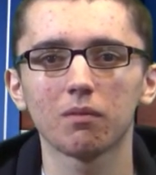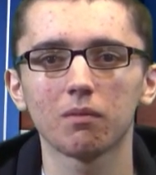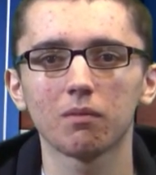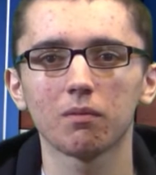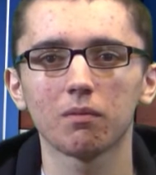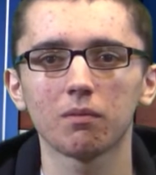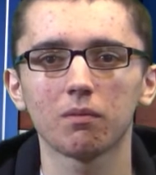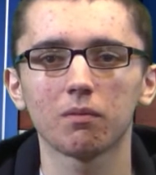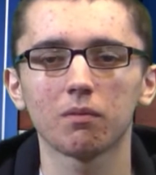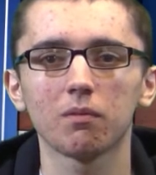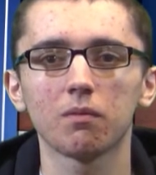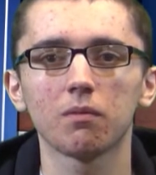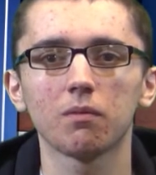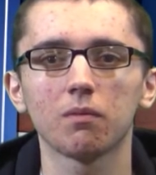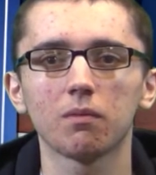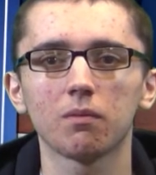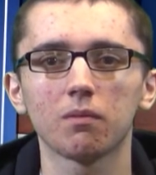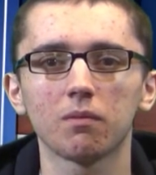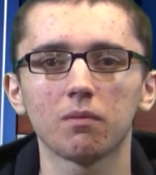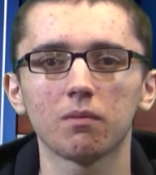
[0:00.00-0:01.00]

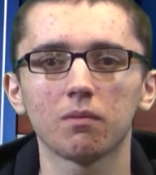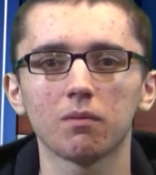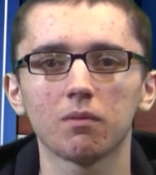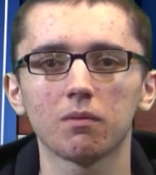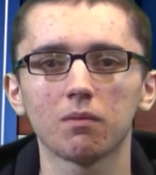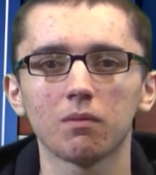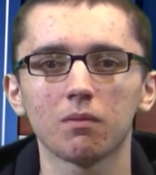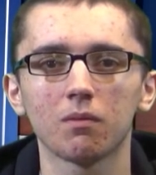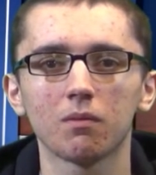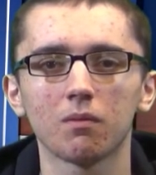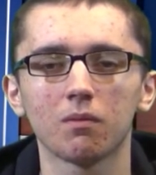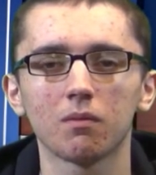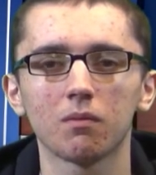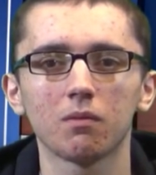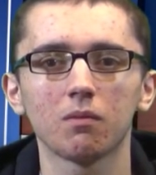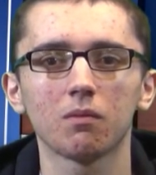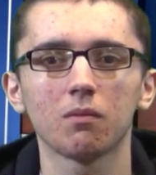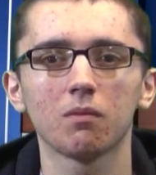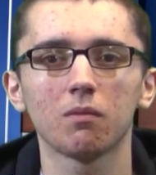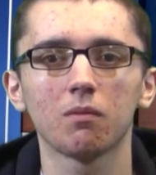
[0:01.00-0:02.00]

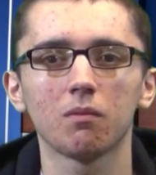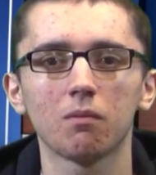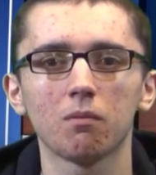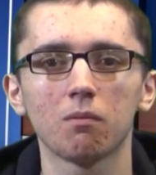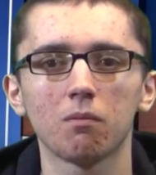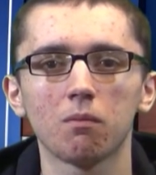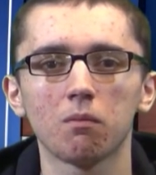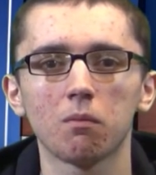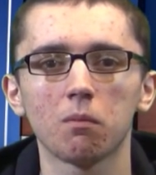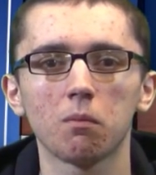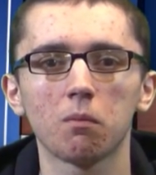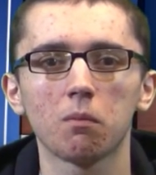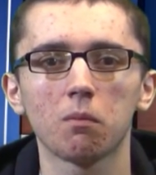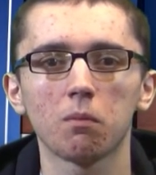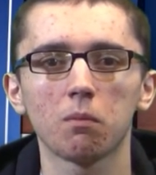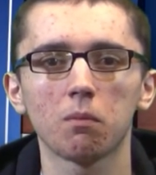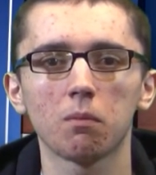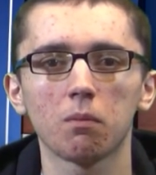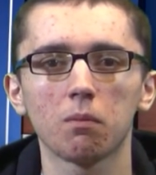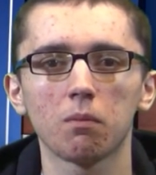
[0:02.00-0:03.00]

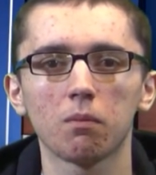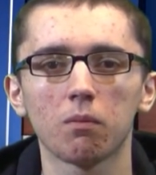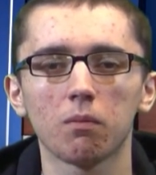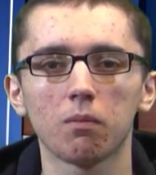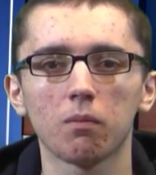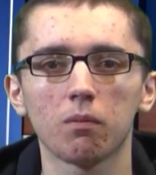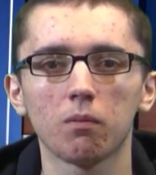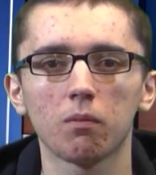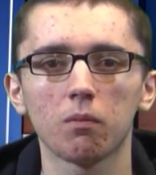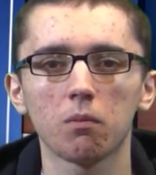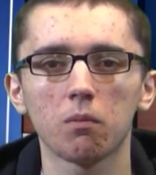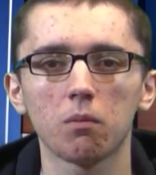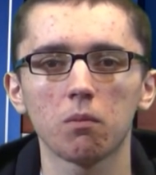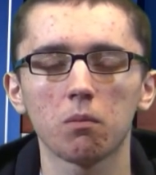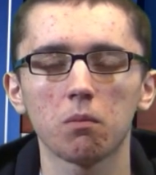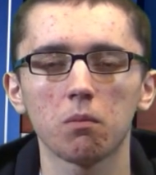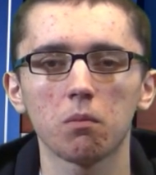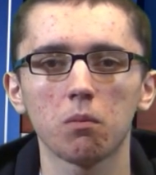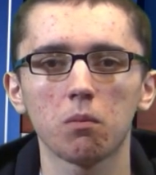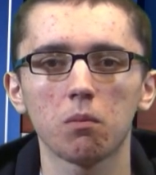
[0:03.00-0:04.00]

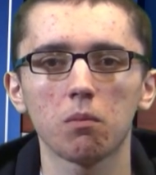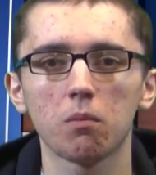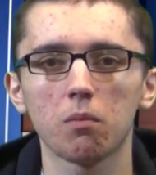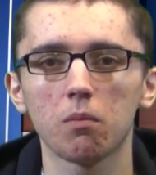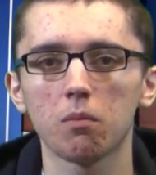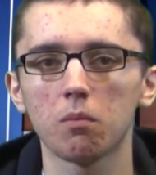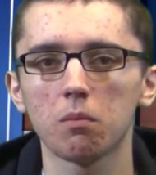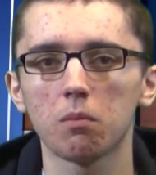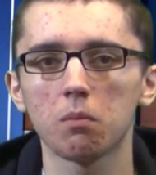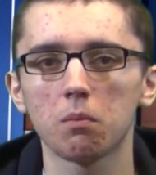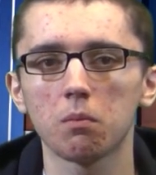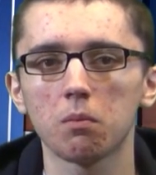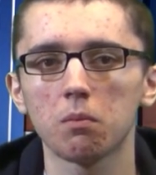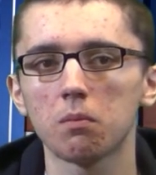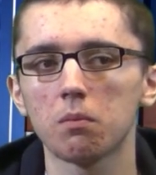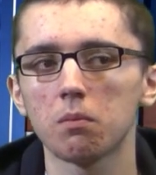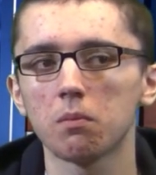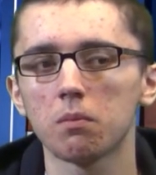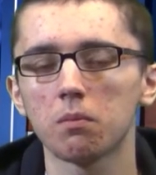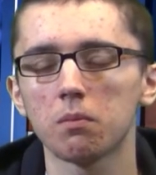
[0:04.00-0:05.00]

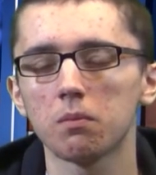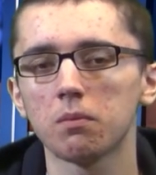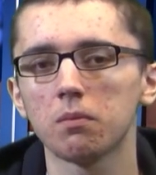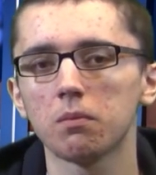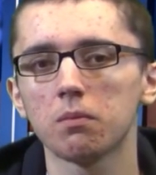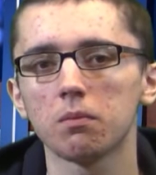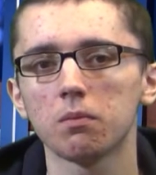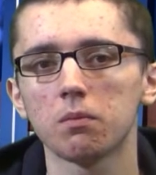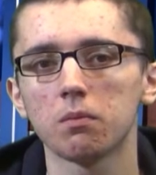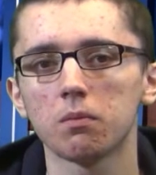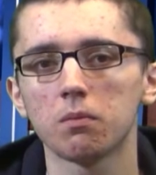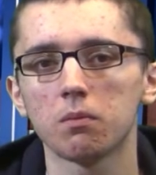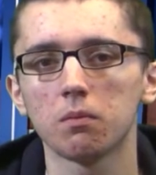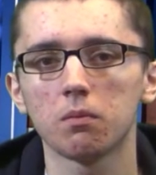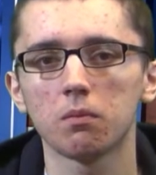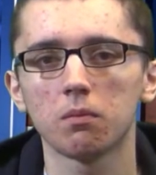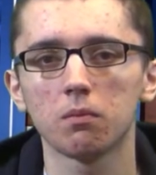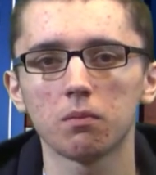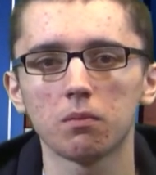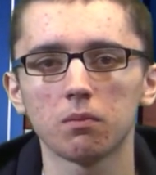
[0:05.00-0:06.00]

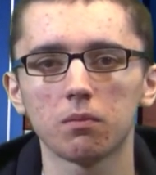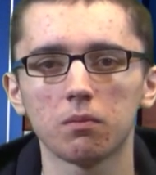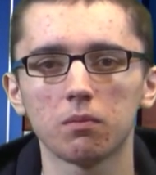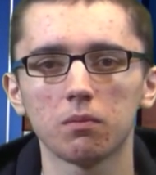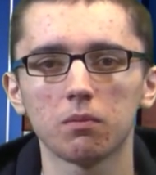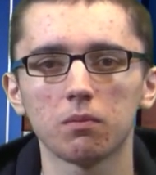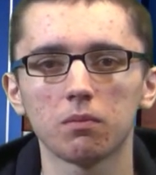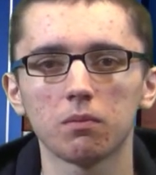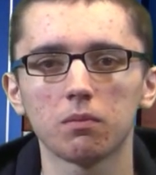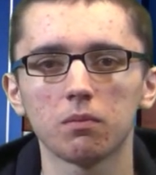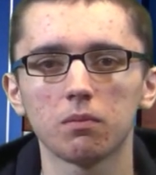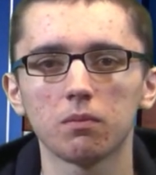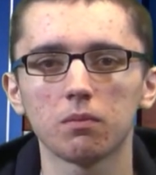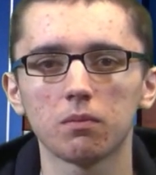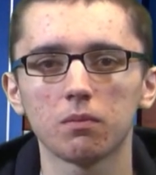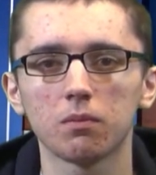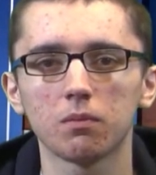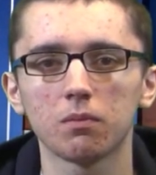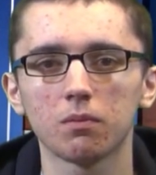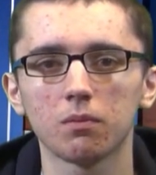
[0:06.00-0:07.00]

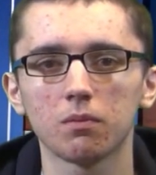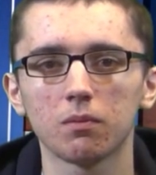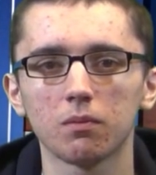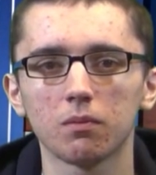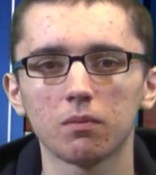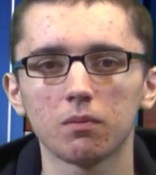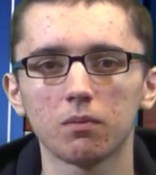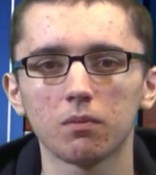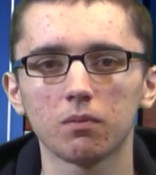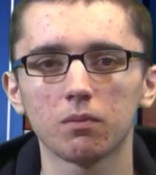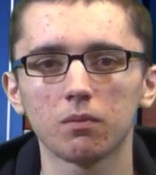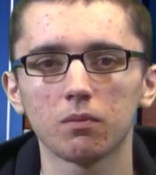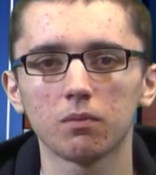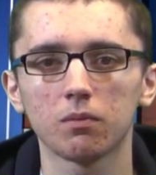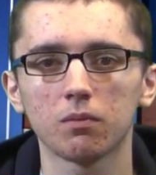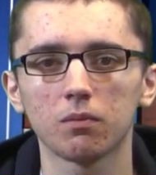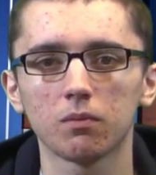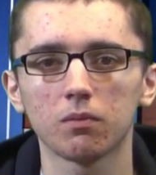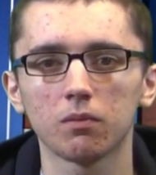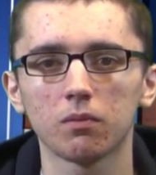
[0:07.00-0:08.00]
(silent)